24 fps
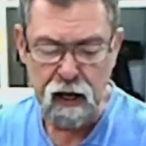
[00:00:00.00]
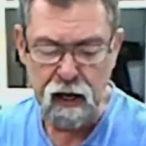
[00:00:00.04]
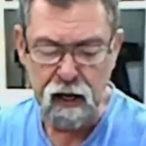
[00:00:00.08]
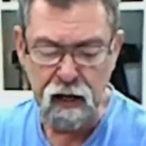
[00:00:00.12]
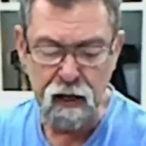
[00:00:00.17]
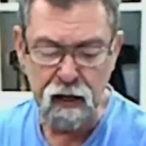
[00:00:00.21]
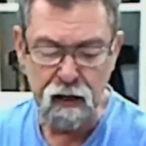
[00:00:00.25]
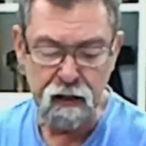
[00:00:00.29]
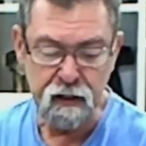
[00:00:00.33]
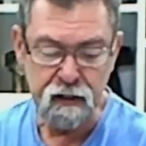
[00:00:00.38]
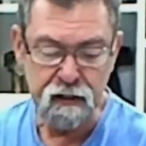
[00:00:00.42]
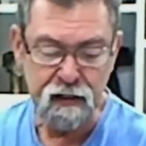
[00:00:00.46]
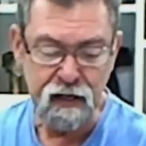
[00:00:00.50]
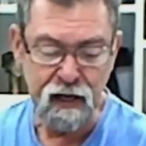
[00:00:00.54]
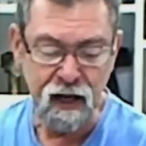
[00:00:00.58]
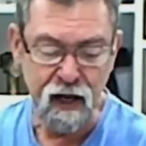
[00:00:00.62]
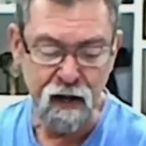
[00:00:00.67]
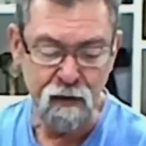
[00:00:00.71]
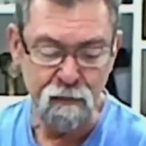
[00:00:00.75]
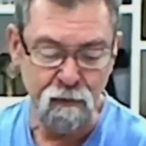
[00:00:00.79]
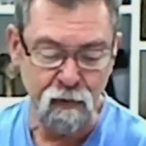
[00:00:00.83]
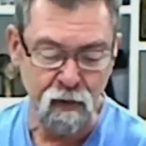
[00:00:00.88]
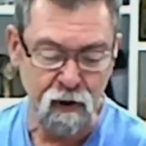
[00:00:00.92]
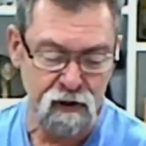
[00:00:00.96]

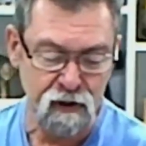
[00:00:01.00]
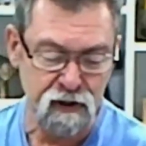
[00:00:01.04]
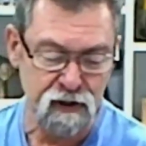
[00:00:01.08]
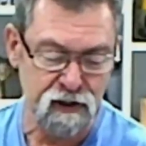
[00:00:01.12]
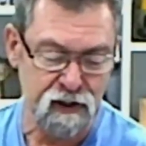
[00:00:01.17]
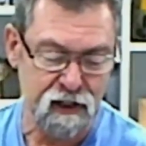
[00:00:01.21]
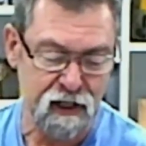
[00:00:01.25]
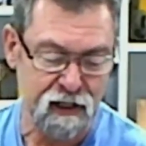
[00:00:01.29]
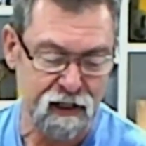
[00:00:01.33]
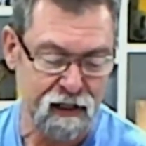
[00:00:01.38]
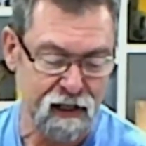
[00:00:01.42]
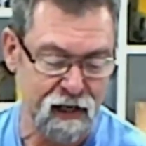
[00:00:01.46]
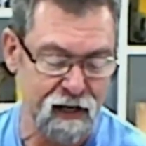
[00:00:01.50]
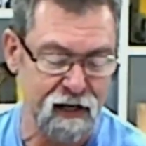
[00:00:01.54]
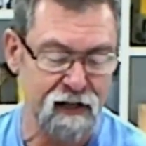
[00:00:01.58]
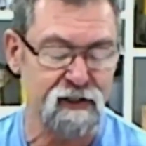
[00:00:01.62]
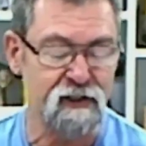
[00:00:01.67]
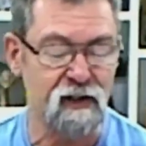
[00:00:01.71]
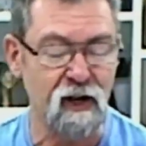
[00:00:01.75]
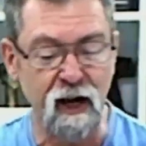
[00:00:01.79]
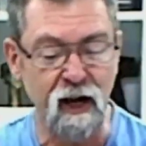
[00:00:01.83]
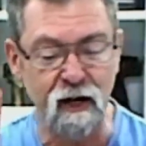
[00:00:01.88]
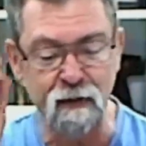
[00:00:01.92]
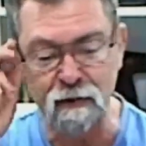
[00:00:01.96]
Yellowbox shed
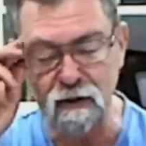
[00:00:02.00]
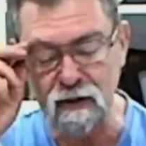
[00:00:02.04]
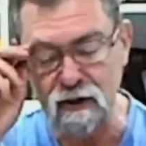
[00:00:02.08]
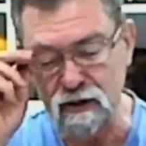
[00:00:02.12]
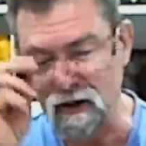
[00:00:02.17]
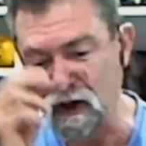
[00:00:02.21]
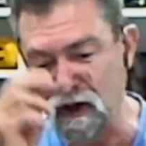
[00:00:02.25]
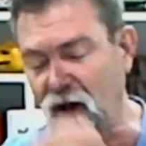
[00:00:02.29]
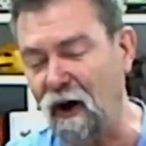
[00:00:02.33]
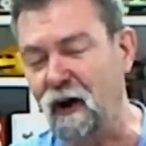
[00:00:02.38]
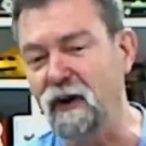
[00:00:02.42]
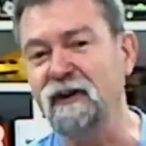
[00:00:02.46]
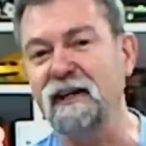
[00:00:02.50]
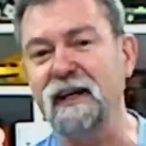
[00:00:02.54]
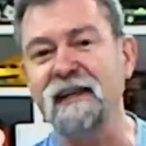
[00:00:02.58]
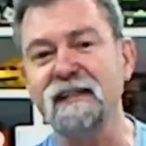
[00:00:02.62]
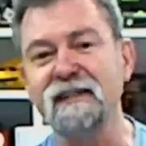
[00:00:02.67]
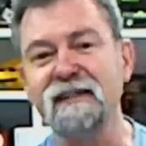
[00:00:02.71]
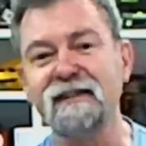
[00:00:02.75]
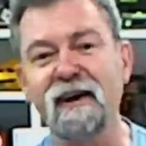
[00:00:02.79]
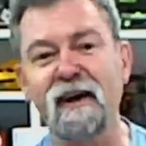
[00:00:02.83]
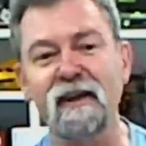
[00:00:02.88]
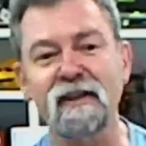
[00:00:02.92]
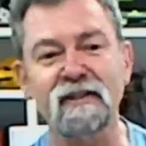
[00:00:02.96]
latest items. John
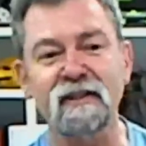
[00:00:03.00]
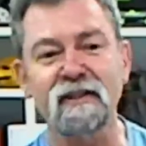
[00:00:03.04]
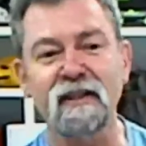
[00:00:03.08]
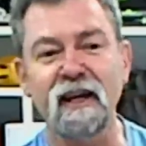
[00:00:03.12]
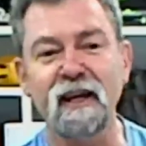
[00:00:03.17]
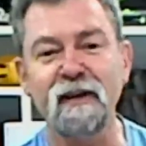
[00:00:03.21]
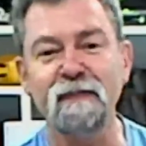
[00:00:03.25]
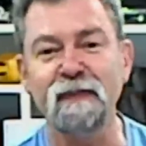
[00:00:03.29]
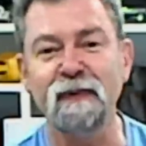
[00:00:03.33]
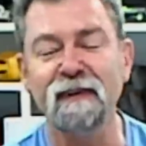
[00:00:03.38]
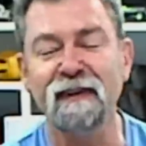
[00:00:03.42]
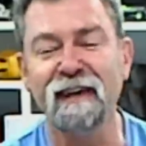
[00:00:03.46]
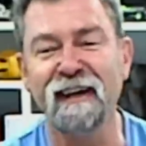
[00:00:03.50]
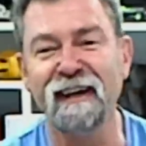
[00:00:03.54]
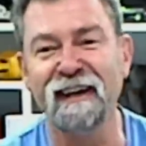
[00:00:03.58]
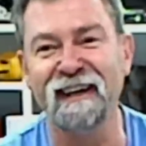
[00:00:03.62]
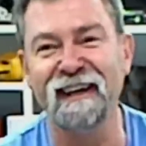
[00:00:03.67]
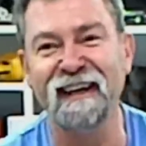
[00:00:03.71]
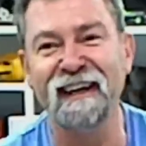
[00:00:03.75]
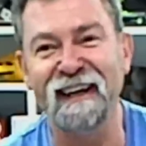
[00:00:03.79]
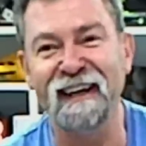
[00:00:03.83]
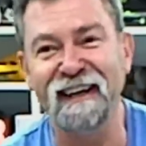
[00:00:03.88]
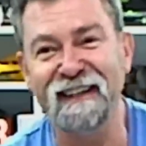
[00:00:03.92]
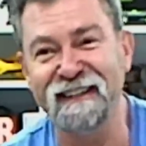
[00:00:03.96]
does not sleep.
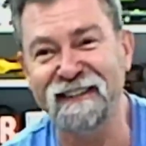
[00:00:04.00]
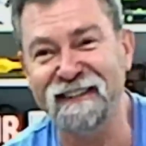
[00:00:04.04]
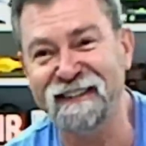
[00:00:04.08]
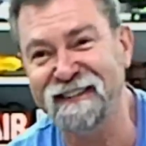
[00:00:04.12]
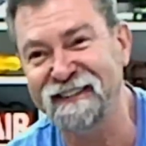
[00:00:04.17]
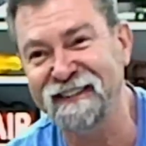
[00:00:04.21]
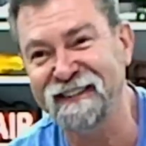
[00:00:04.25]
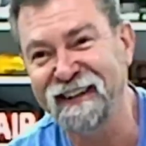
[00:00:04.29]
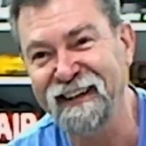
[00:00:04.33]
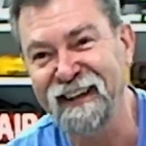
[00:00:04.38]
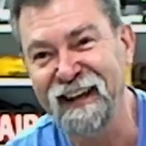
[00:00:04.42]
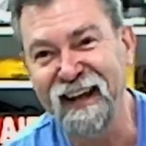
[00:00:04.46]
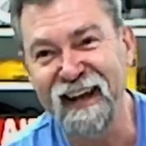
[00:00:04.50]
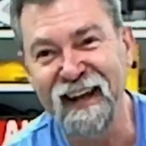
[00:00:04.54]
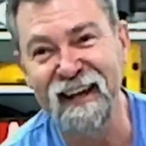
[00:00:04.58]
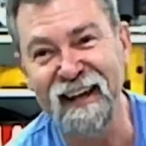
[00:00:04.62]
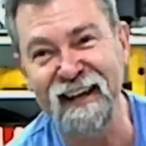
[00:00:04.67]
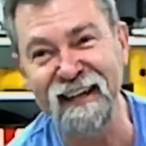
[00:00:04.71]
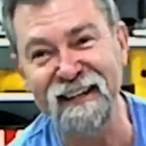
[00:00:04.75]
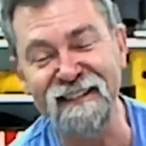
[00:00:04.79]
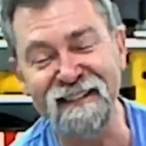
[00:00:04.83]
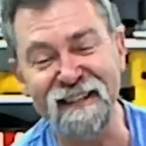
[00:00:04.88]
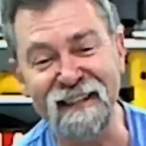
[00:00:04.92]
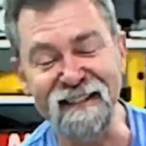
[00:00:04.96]

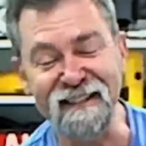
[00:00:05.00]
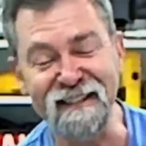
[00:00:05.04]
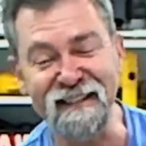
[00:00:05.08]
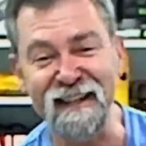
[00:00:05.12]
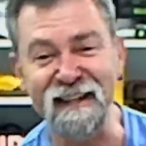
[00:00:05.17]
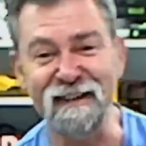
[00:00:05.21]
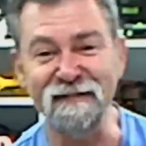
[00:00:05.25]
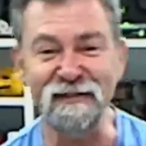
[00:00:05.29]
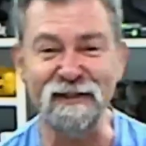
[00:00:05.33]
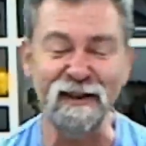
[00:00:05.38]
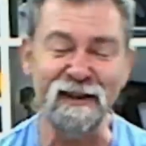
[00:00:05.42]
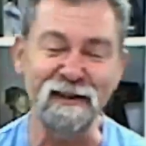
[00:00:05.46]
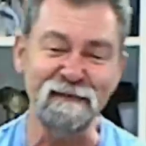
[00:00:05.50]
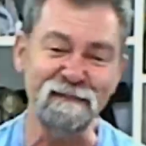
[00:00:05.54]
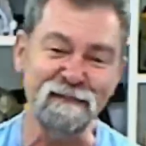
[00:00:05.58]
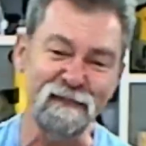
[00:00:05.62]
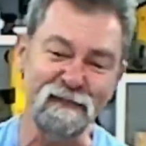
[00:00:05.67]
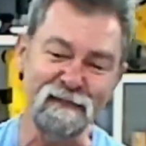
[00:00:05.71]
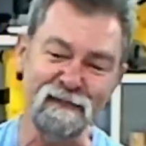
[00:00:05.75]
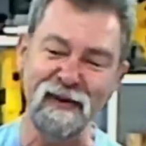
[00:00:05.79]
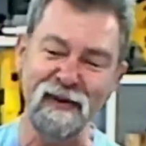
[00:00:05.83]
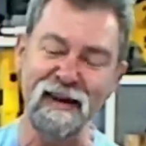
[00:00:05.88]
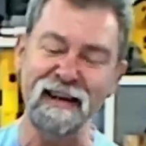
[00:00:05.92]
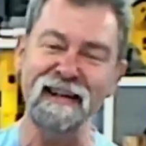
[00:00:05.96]
He just keeps
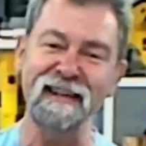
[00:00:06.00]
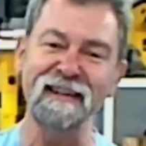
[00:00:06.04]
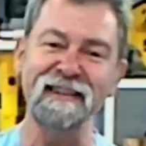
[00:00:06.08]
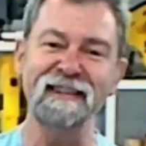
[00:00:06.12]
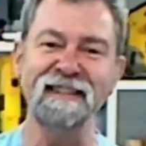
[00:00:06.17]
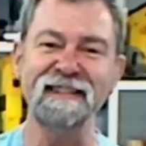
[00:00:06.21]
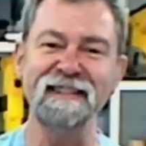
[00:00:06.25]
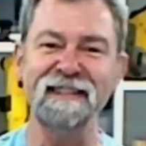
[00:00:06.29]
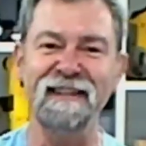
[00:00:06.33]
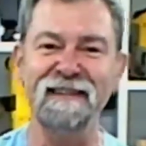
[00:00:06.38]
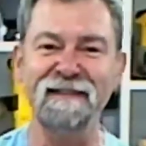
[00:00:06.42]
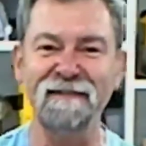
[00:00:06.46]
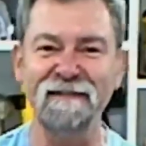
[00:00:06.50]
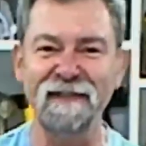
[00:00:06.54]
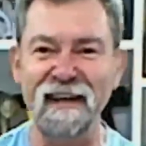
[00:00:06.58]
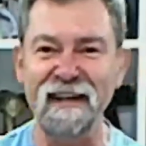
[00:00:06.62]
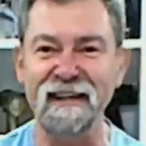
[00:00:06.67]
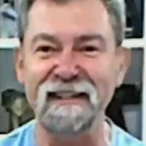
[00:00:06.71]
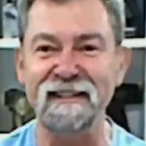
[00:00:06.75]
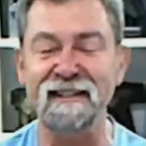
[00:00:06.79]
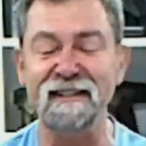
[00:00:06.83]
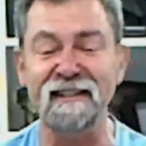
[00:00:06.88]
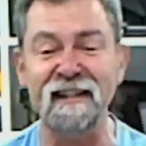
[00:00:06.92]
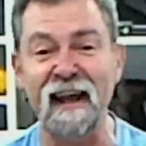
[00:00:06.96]
on making these
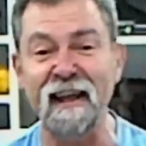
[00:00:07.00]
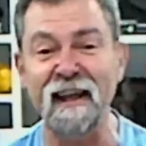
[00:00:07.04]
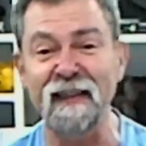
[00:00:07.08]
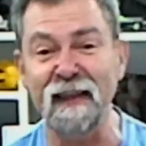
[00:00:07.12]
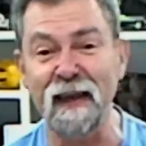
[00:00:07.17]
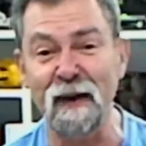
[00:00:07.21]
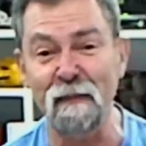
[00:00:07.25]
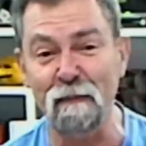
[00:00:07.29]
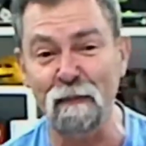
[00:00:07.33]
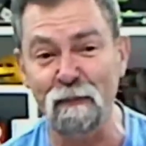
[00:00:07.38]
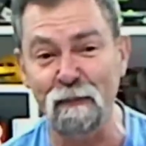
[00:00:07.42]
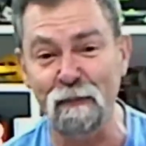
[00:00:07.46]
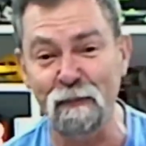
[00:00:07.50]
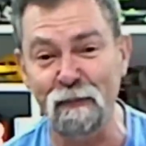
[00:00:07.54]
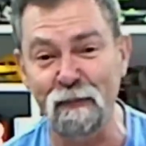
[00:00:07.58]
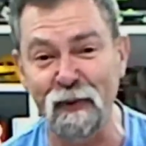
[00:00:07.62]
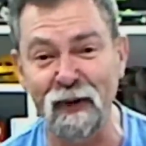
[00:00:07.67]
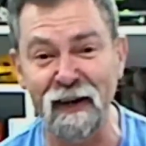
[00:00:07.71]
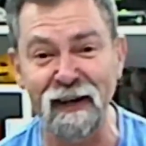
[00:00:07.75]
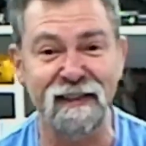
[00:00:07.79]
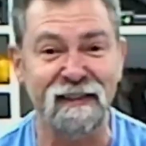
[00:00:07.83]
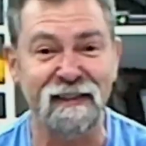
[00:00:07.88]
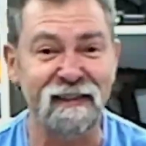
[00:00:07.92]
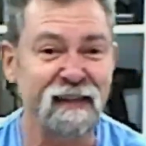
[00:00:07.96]
inventions, and they're
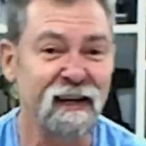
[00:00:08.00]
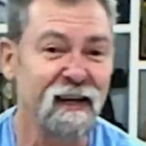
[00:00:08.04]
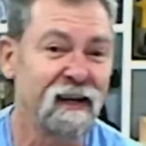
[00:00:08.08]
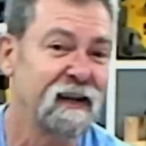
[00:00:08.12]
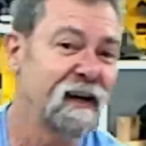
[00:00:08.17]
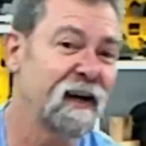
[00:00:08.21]
brilliant.